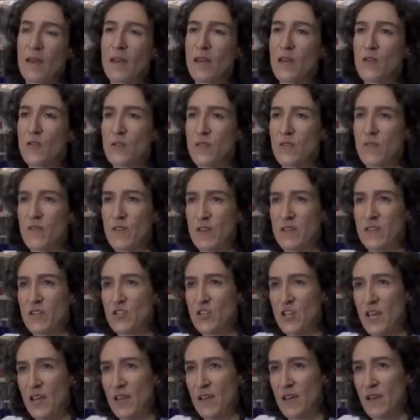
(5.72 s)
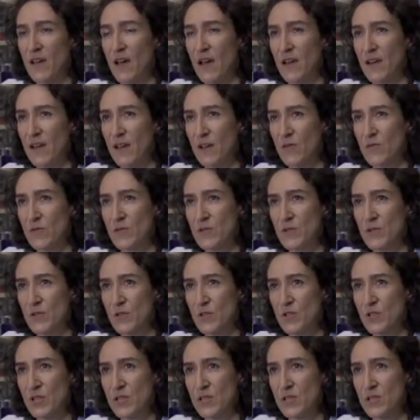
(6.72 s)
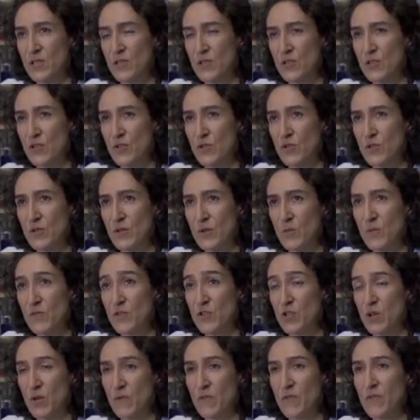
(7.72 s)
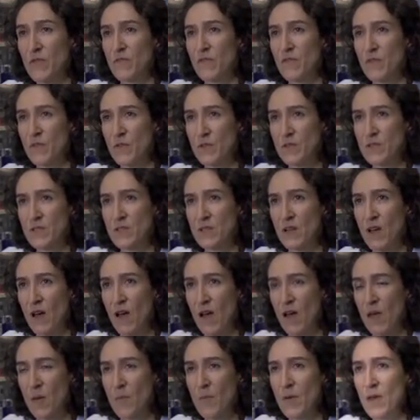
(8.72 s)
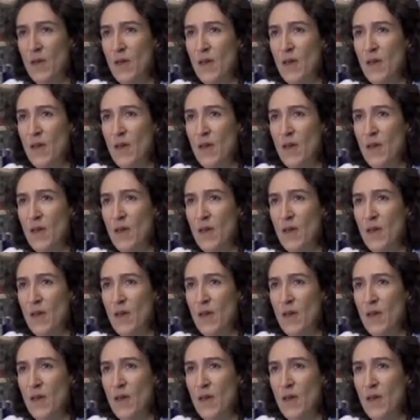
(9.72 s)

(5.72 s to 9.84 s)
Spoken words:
Here at the Victor Chang Cardiac Research Institute, we've shown for the first time